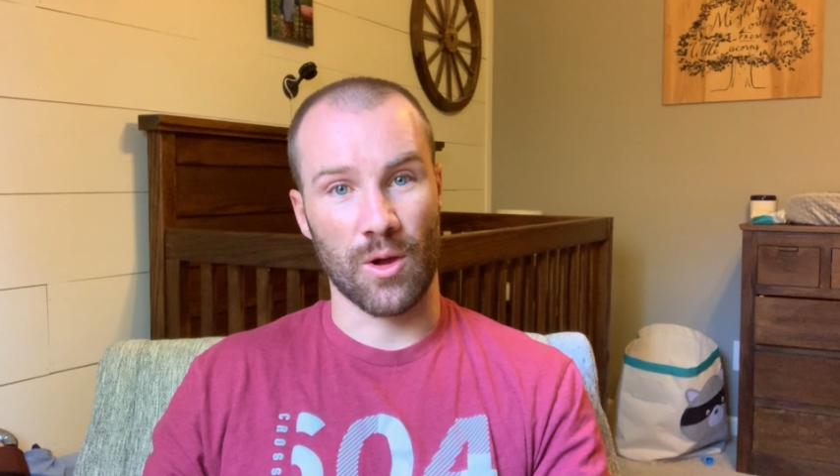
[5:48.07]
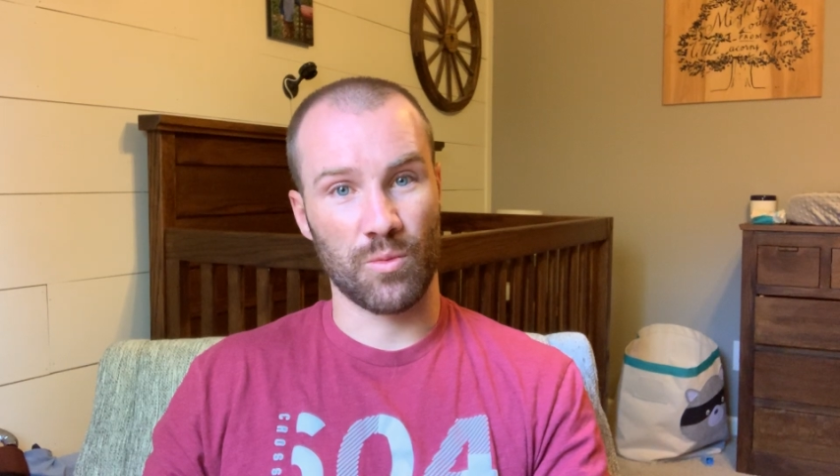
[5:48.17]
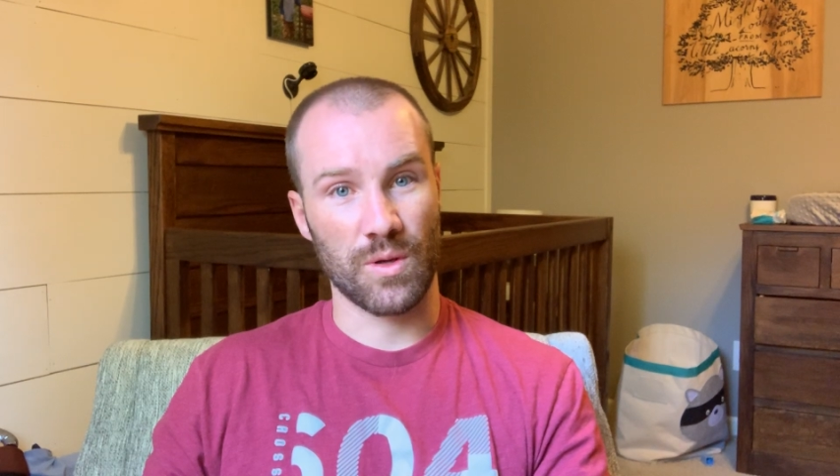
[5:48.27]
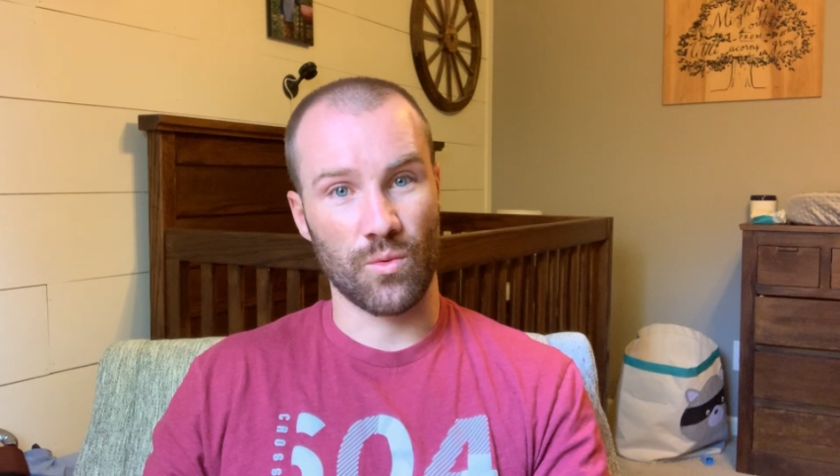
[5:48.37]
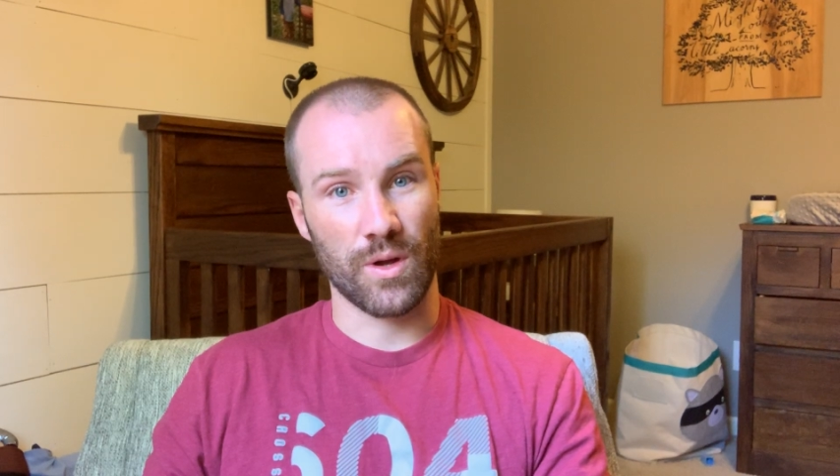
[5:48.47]
would
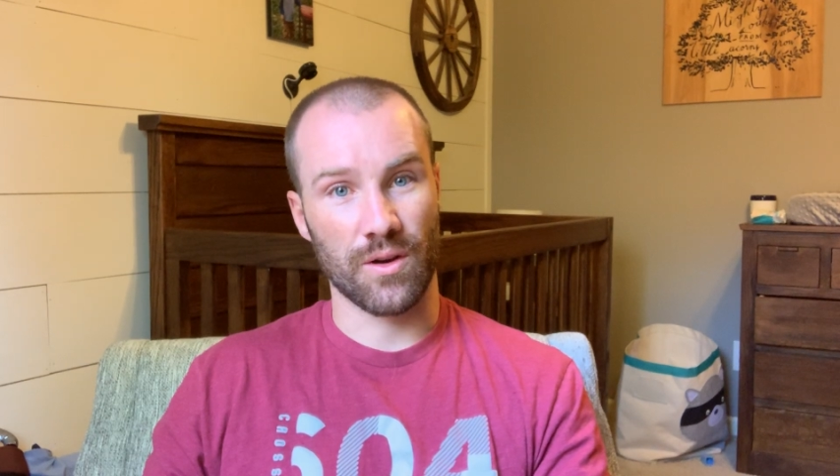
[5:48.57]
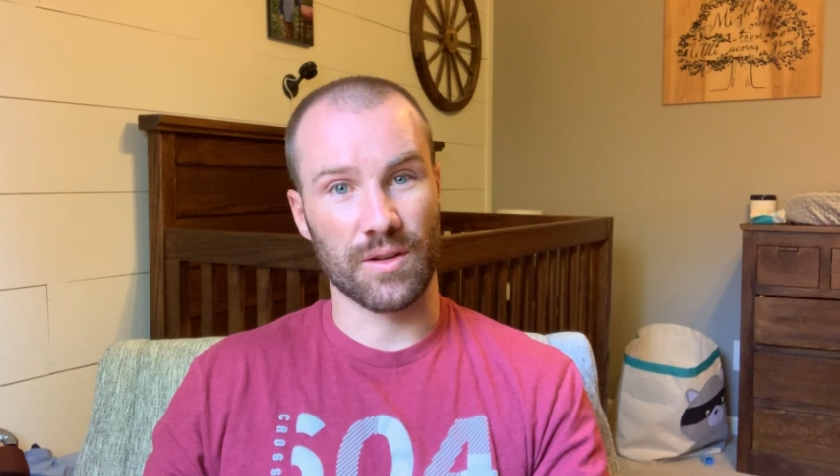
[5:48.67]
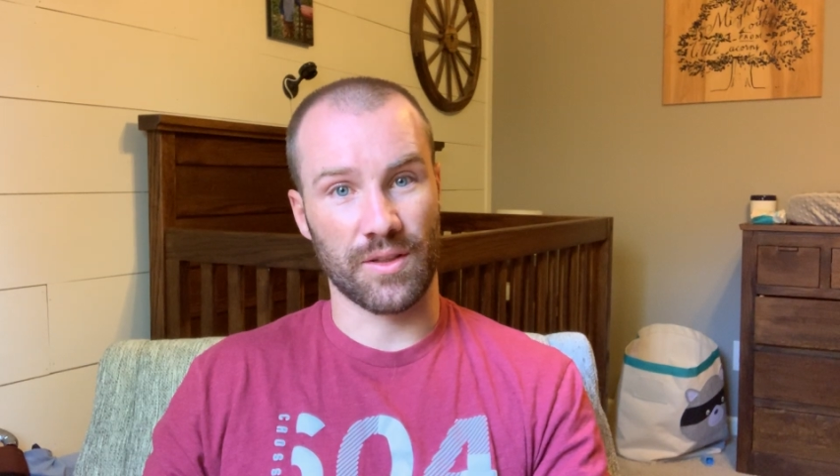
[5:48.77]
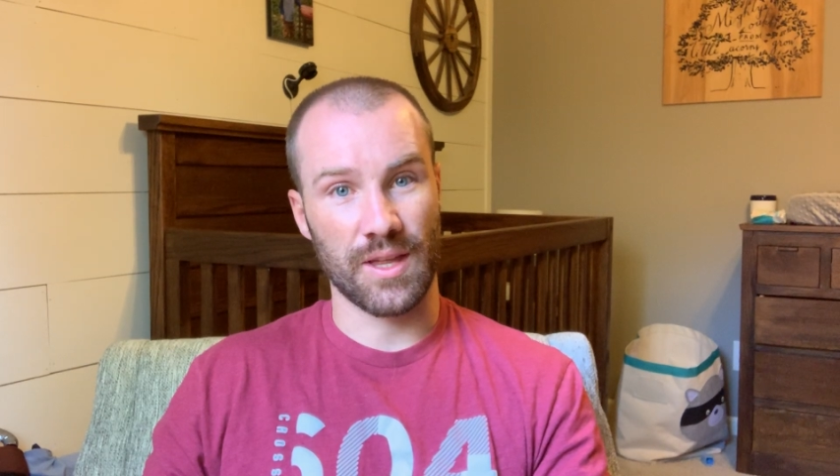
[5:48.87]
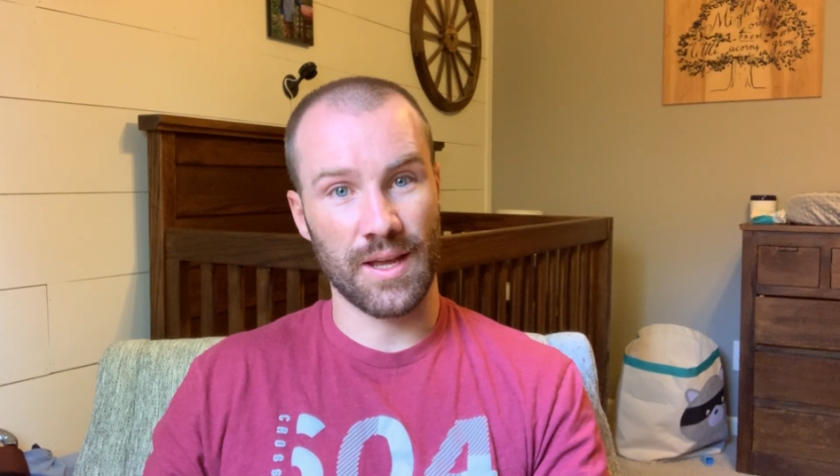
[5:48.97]
be weird
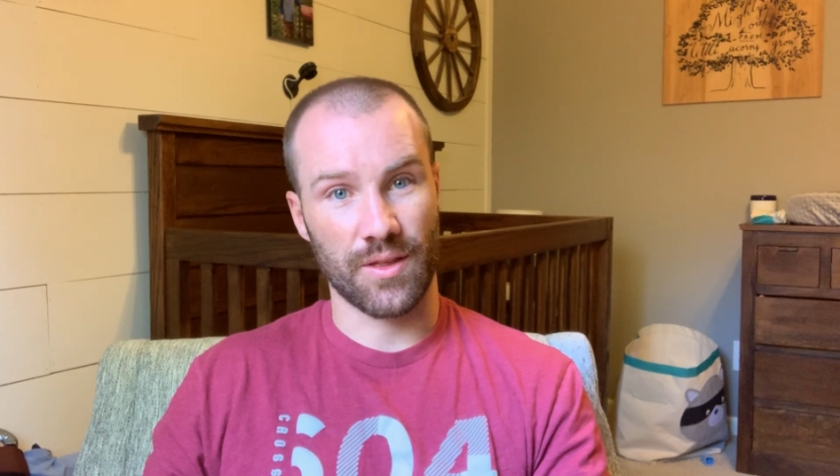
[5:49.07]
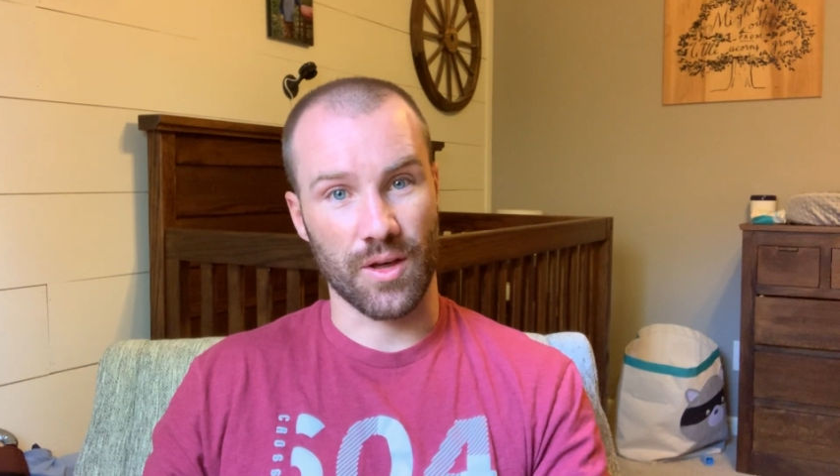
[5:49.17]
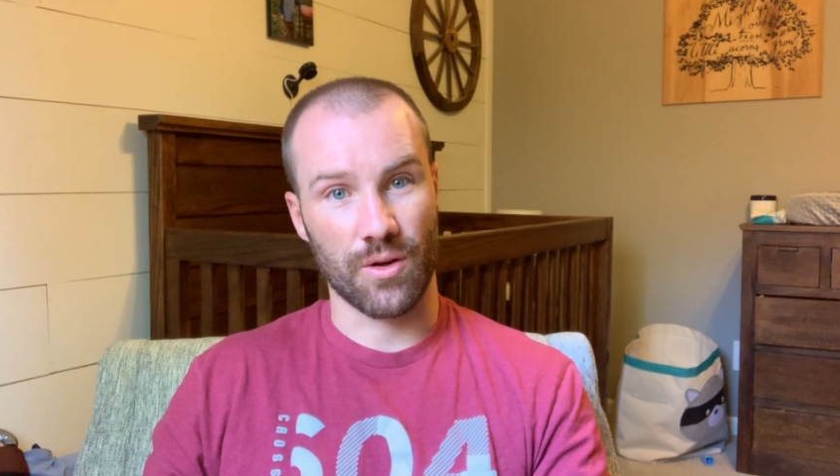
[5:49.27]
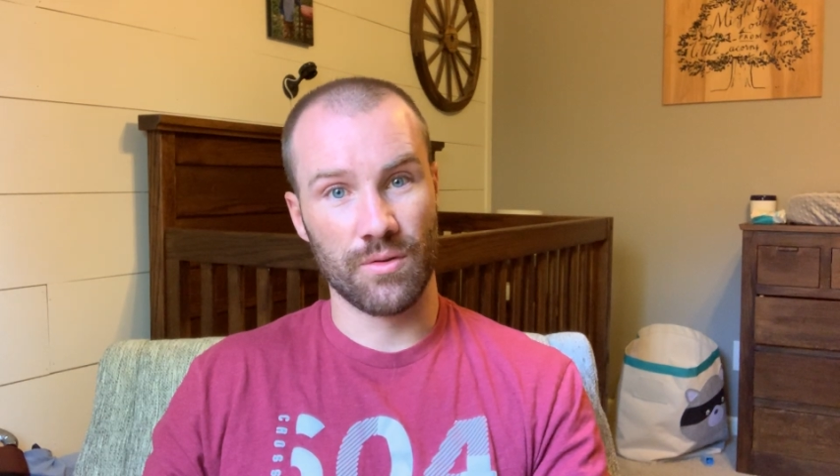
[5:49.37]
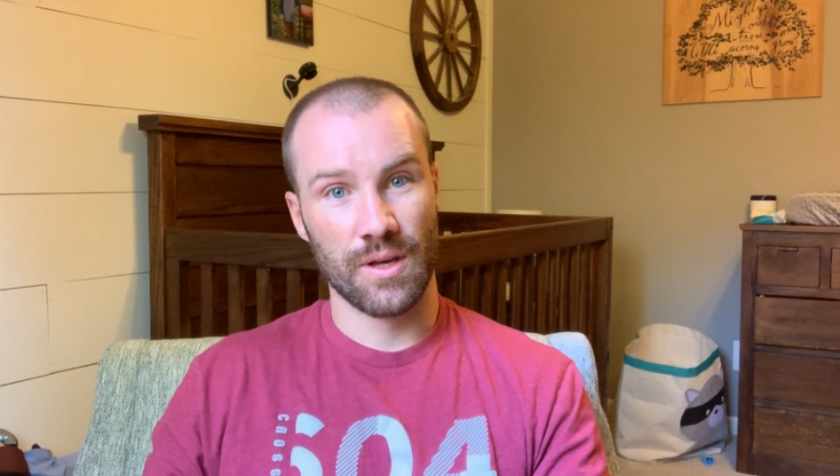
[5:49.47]
to think,
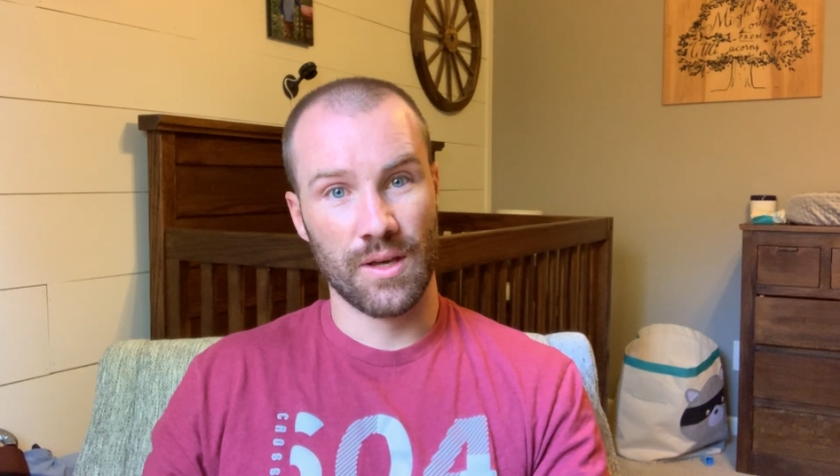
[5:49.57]
though,